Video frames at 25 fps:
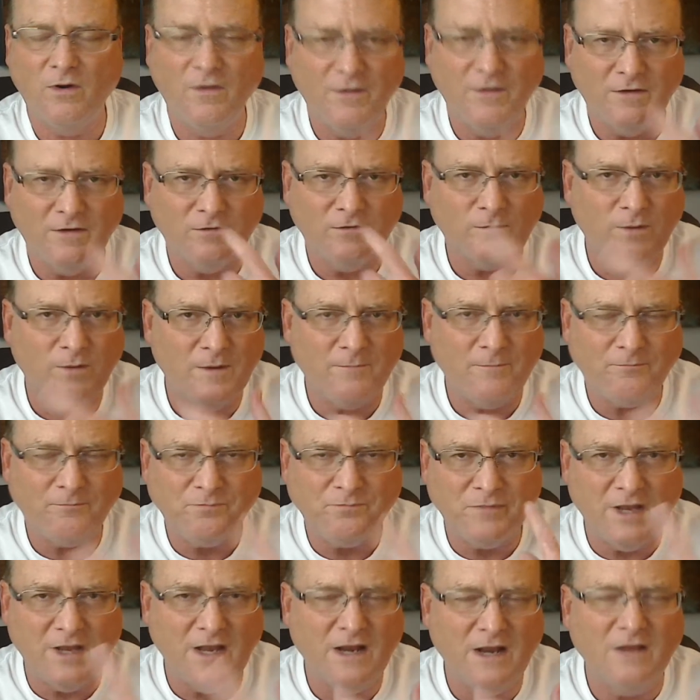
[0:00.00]
this one,
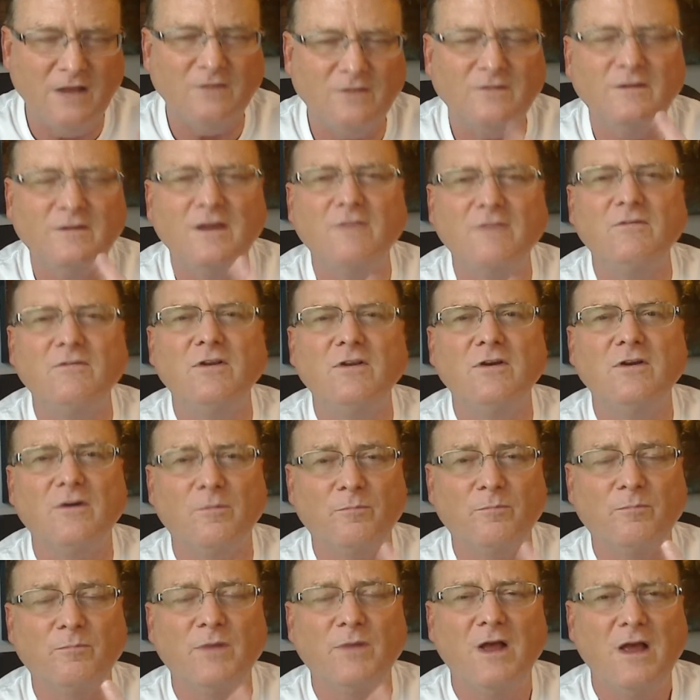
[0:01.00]
and it's giving
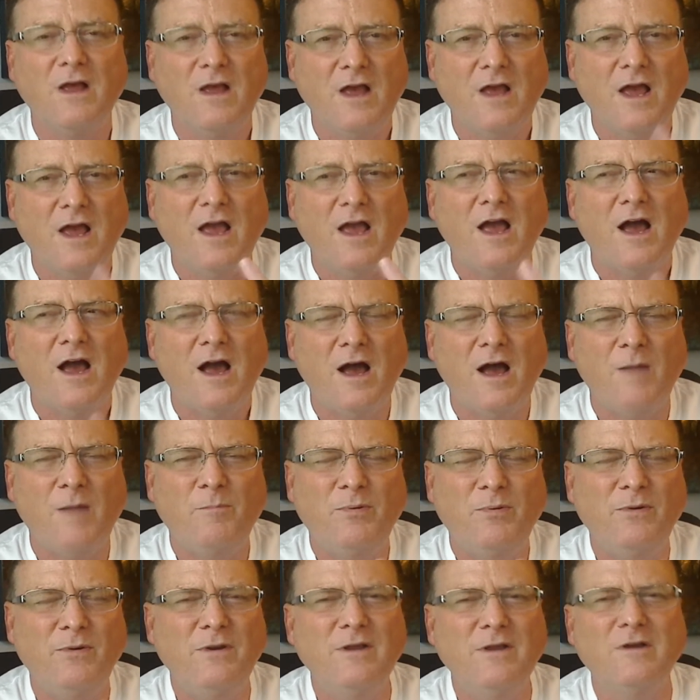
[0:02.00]
you a
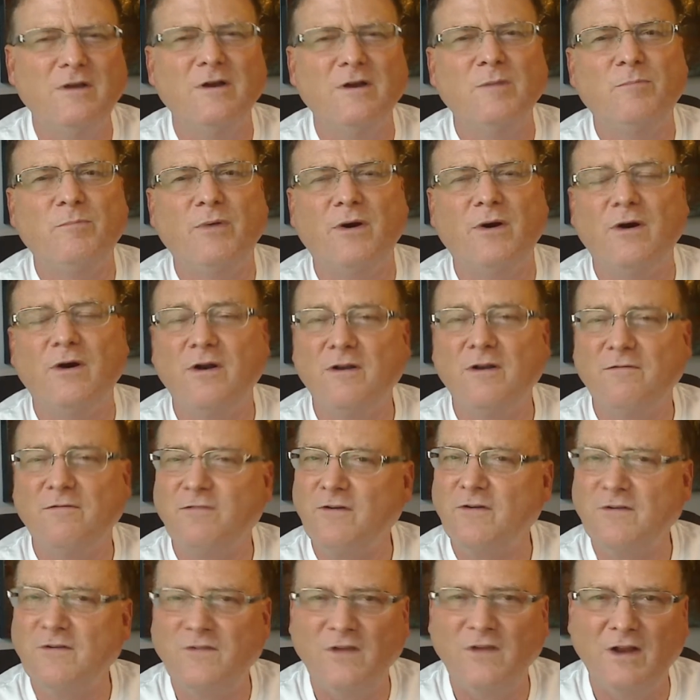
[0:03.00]
pretty good burn.
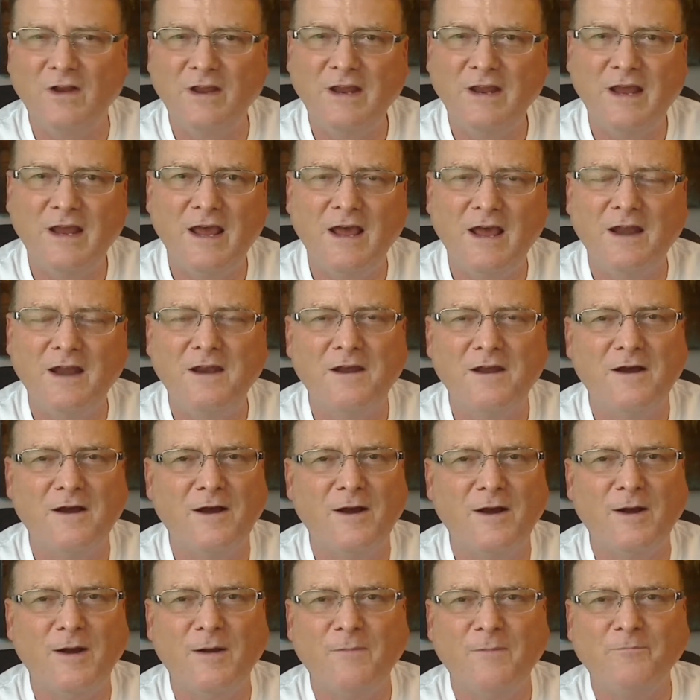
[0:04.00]
For chili head,
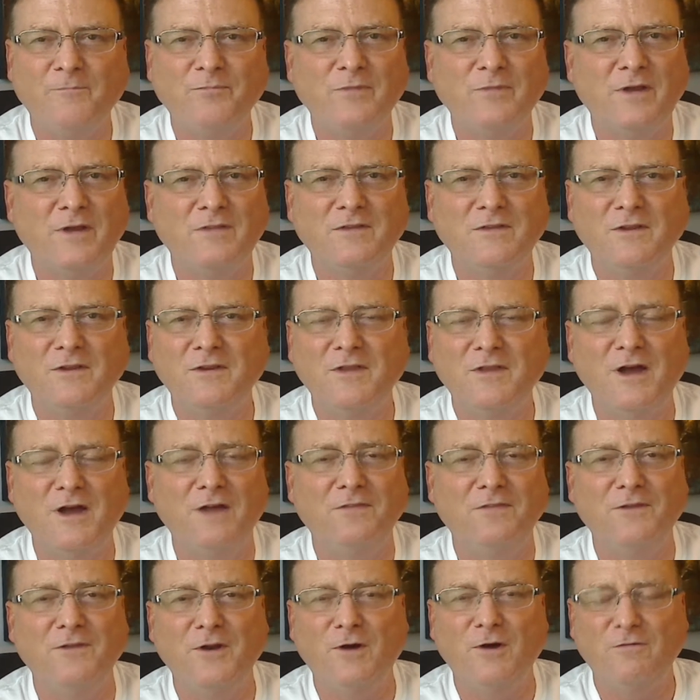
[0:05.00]
nothing
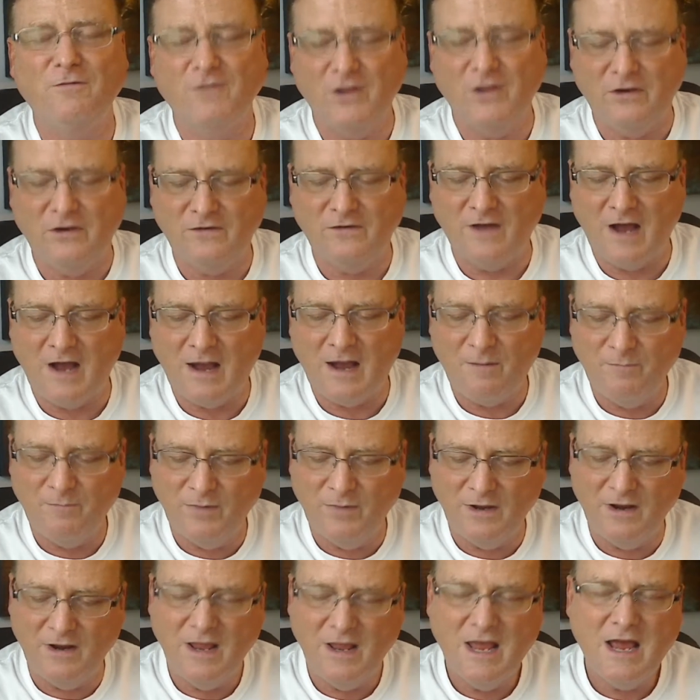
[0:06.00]
over the top,
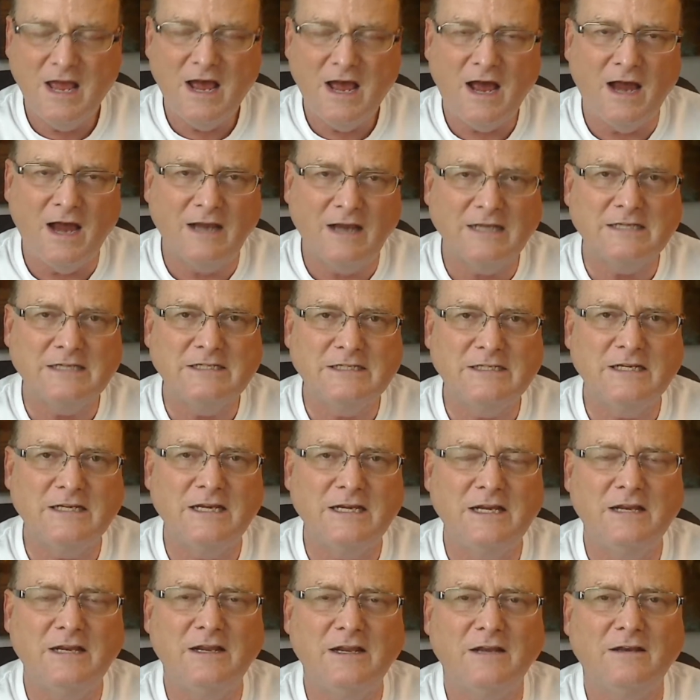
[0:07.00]
but I can
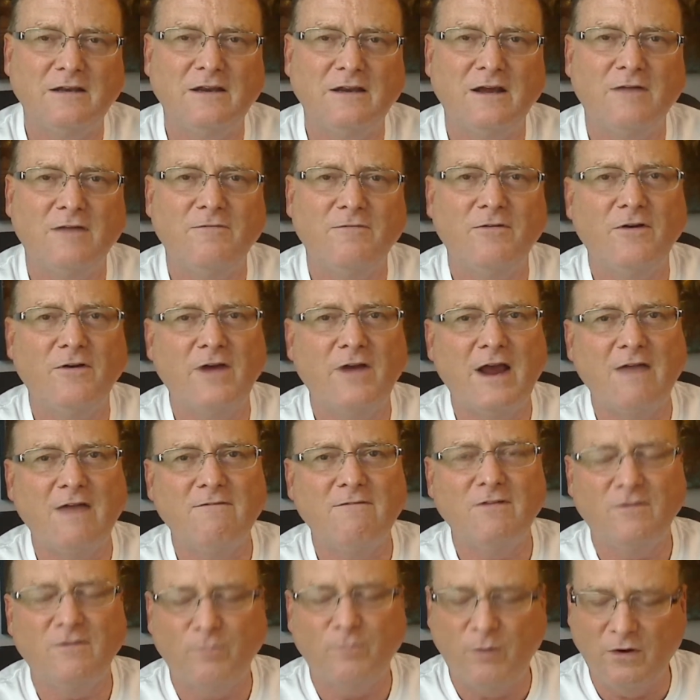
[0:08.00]
see that for your
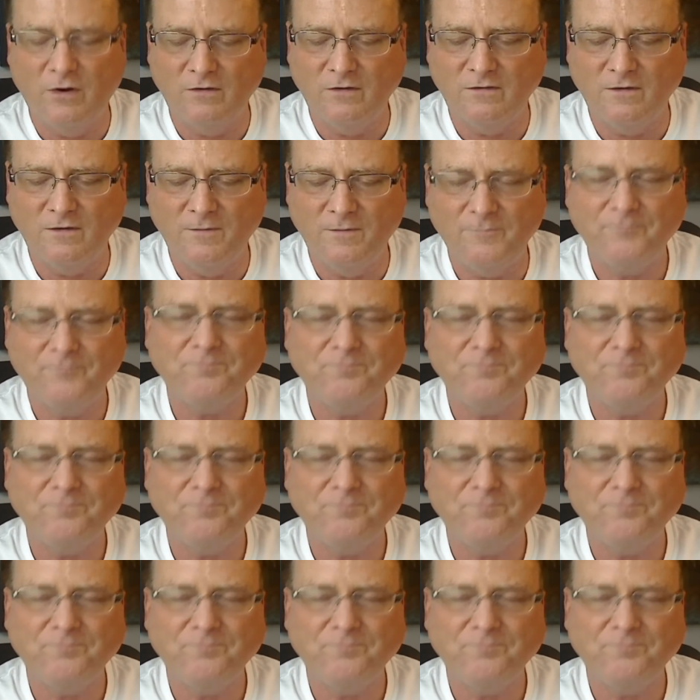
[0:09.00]
average person,